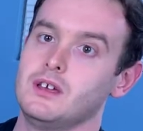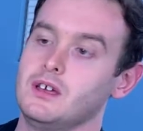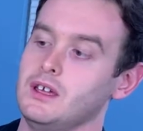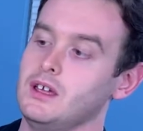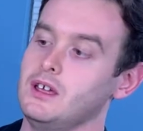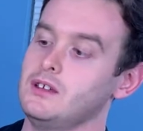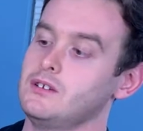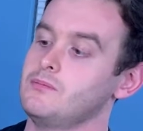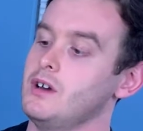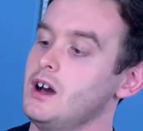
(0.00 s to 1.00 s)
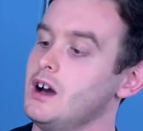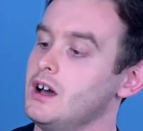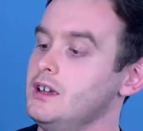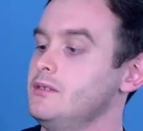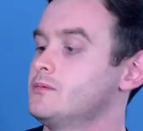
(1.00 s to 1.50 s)
And
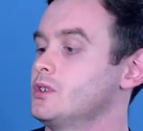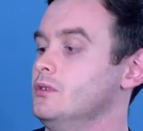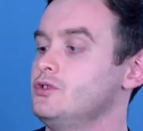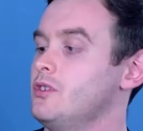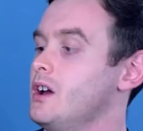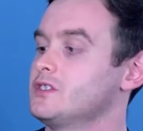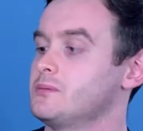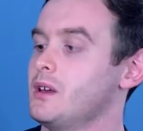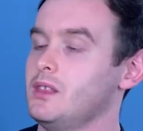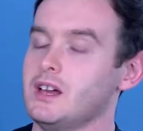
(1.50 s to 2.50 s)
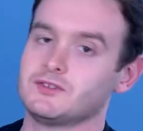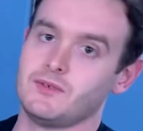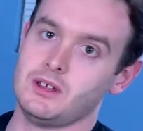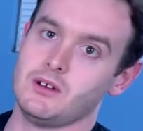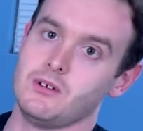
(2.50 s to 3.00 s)
I told you guys in my last
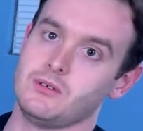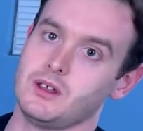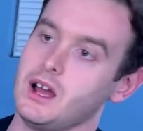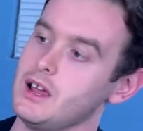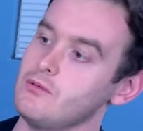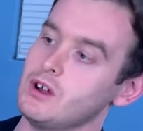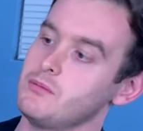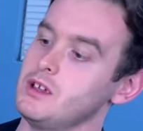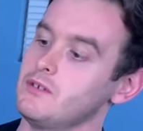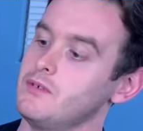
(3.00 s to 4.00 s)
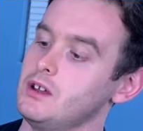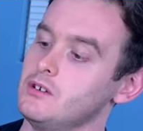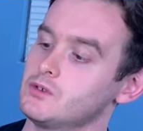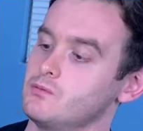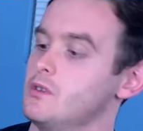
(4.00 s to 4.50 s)
video that I want to make
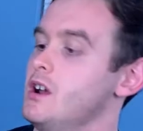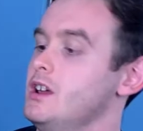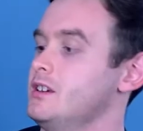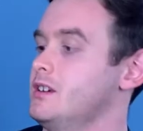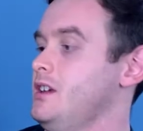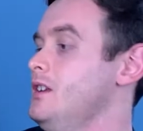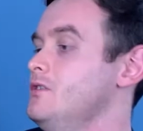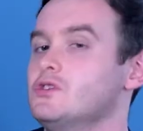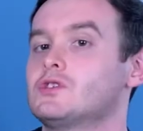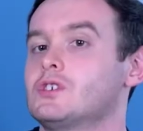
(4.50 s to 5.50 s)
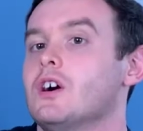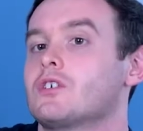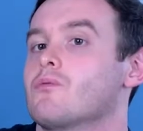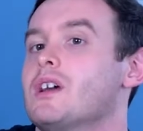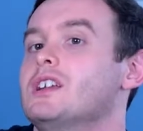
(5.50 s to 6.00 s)
videos where I kind of just talk
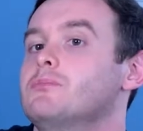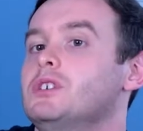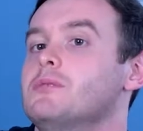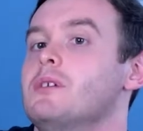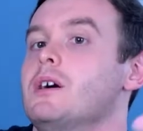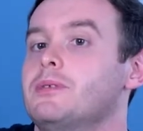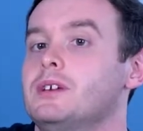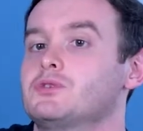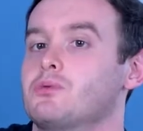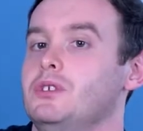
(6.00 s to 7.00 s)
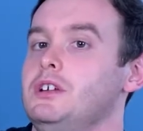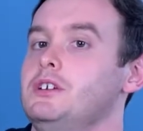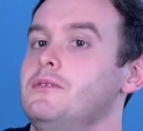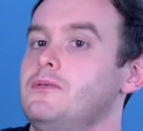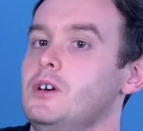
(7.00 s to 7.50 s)
randomly about things
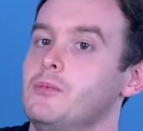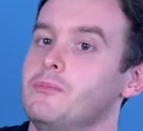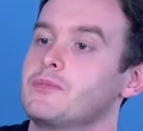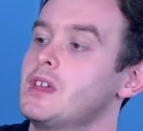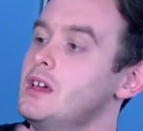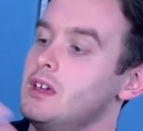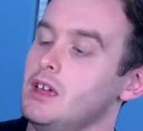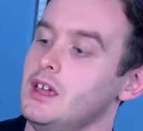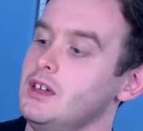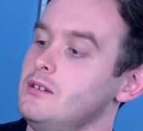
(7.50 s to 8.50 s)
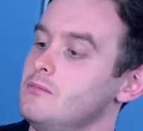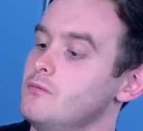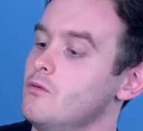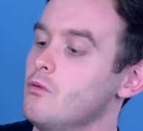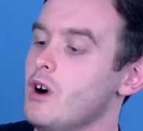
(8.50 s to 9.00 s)
related to film. And
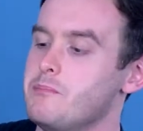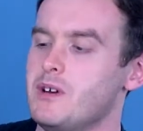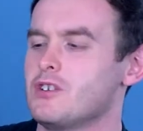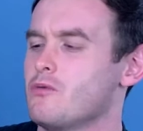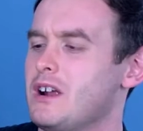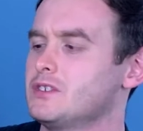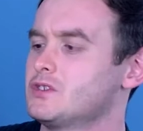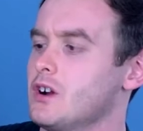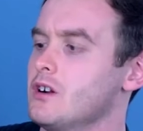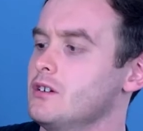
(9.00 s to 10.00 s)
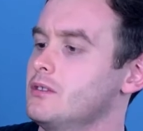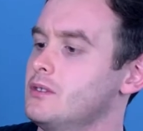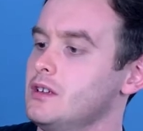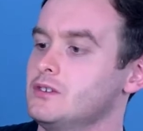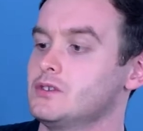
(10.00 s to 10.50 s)
what better way to start
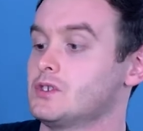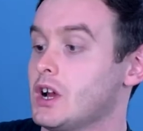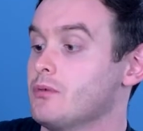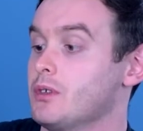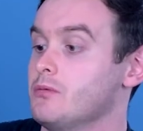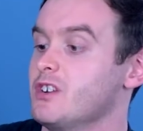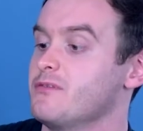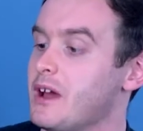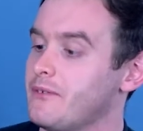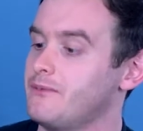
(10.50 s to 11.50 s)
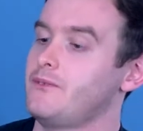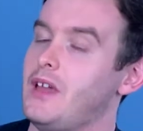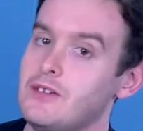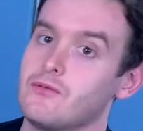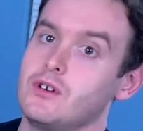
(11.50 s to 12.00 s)
than to start with one of my
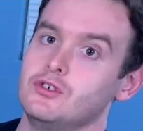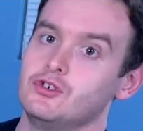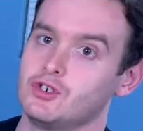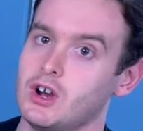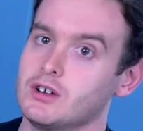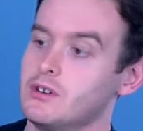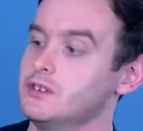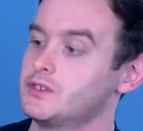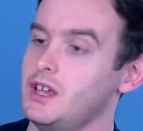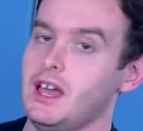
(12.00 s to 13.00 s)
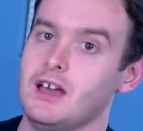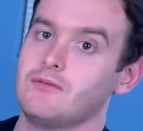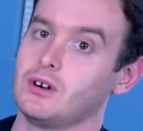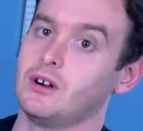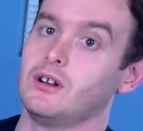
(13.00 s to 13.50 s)
favorite genres ever.